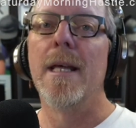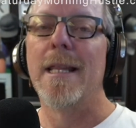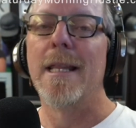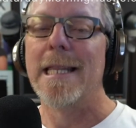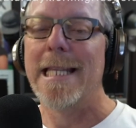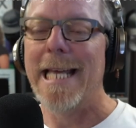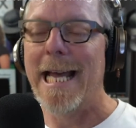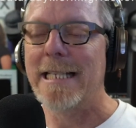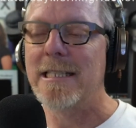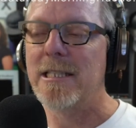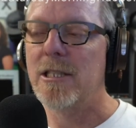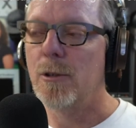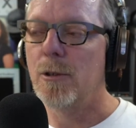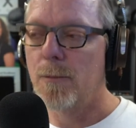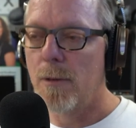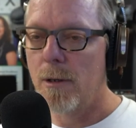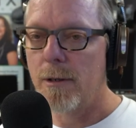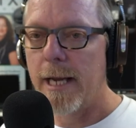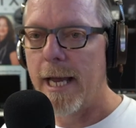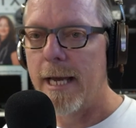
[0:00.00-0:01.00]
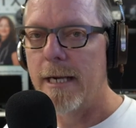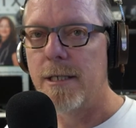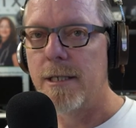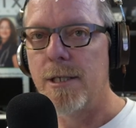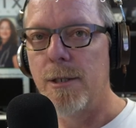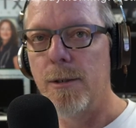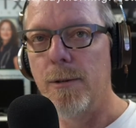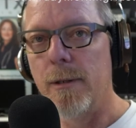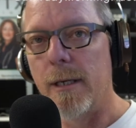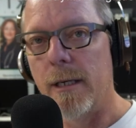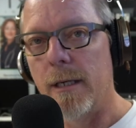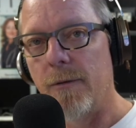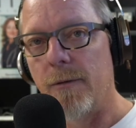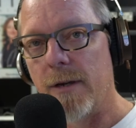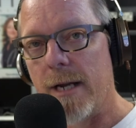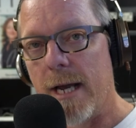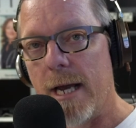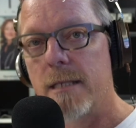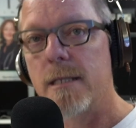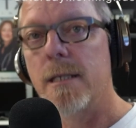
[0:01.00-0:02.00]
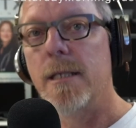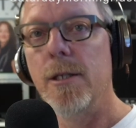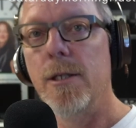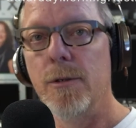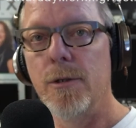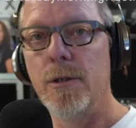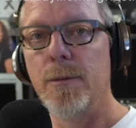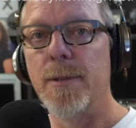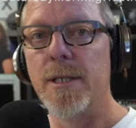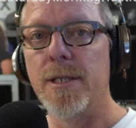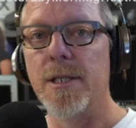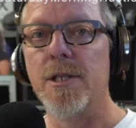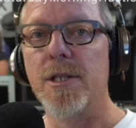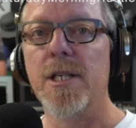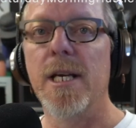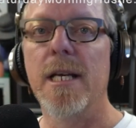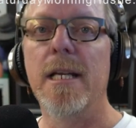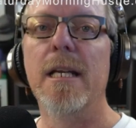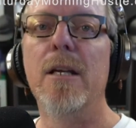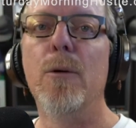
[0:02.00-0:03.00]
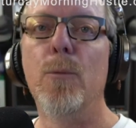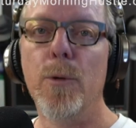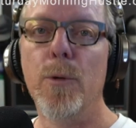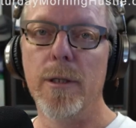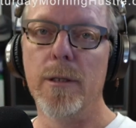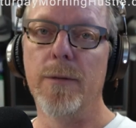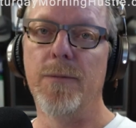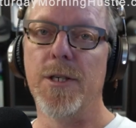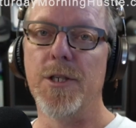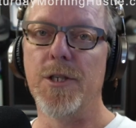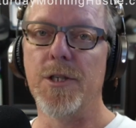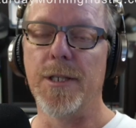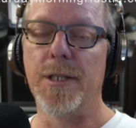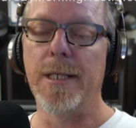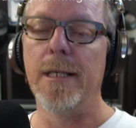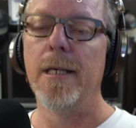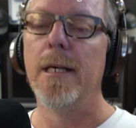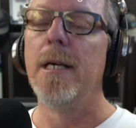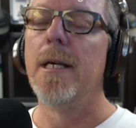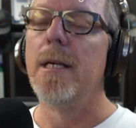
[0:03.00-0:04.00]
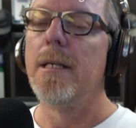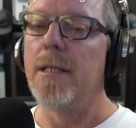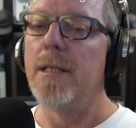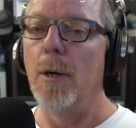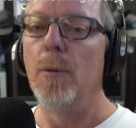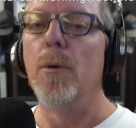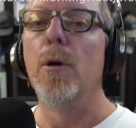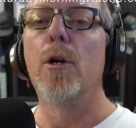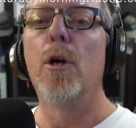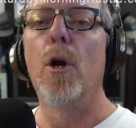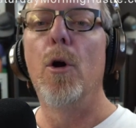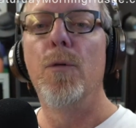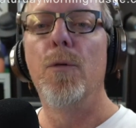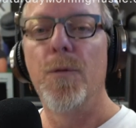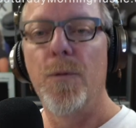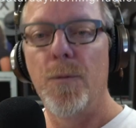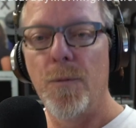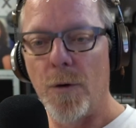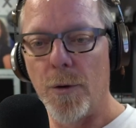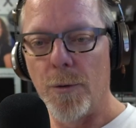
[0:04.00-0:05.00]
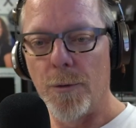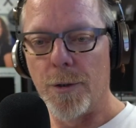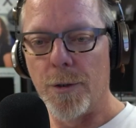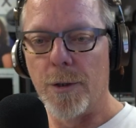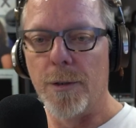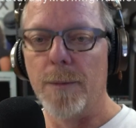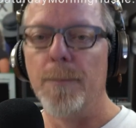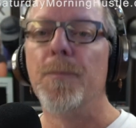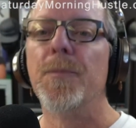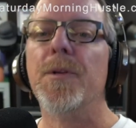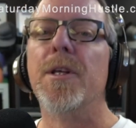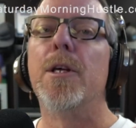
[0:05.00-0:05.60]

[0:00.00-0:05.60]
That's the wrong attitude. And if it hasn't killed your business yet, it will eventually. So go further.